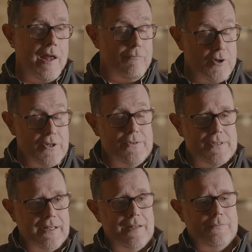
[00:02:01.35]
and
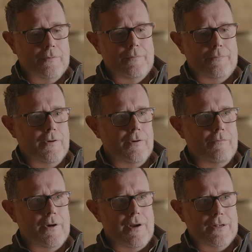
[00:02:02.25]
reducing lift on the front and
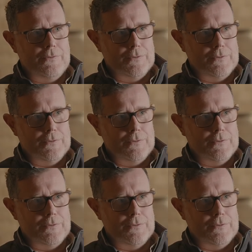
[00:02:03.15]
rear axle.